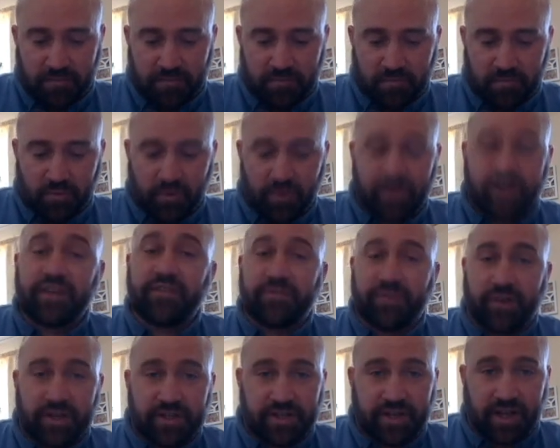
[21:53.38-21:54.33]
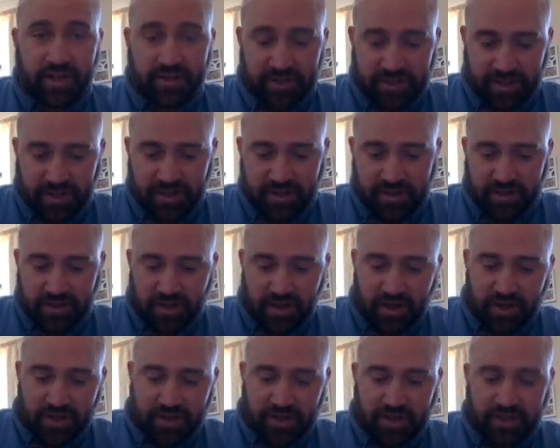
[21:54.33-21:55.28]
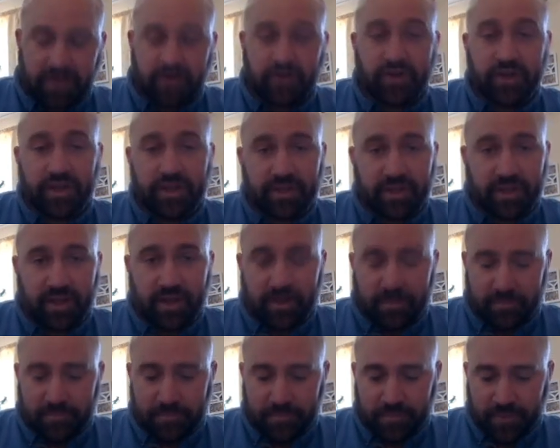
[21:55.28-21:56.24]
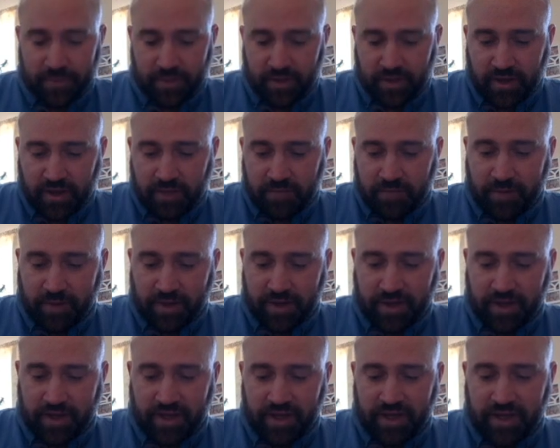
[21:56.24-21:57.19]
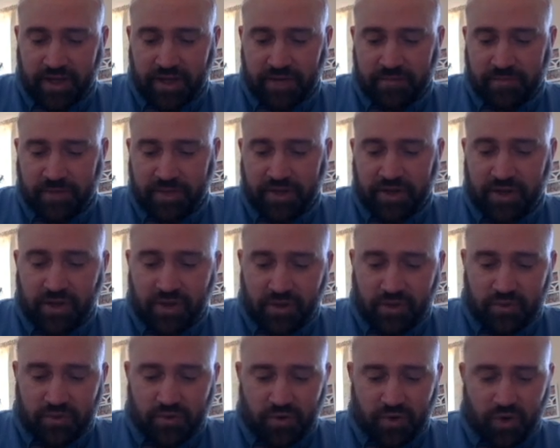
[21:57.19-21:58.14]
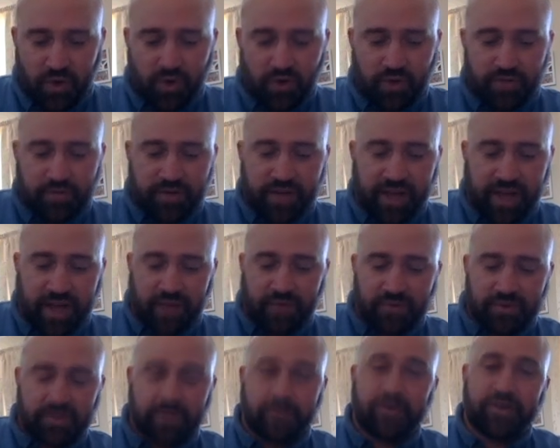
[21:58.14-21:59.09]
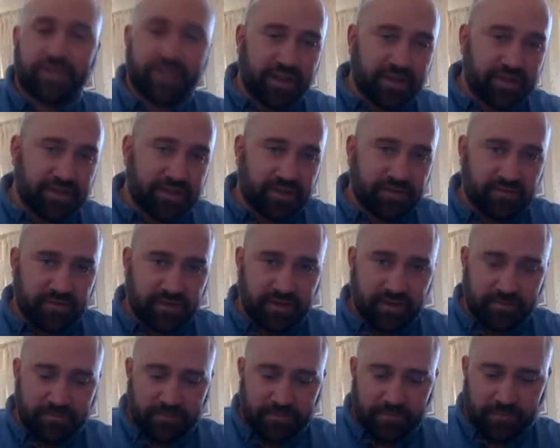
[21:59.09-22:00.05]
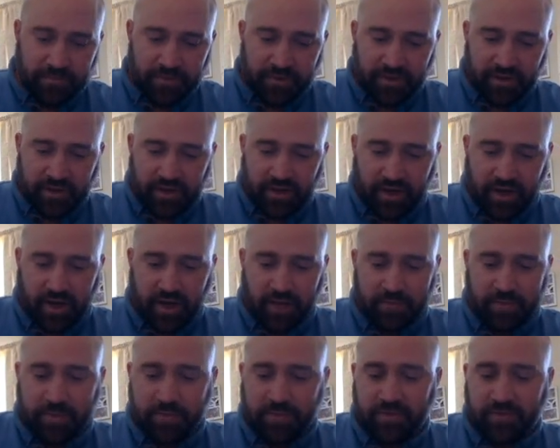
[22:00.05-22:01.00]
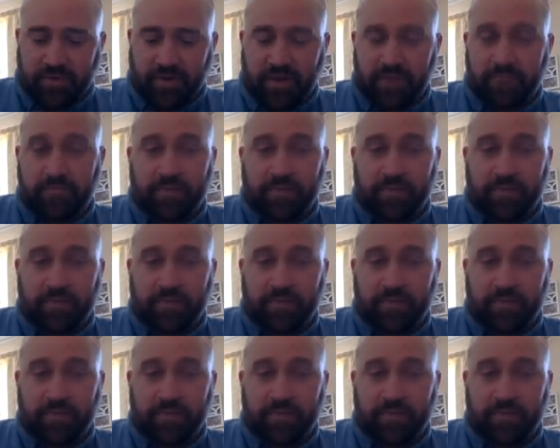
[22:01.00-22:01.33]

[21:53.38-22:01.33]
What they find challenging is largely unique to them, but it needn't be new or of now to be challenging for them. People find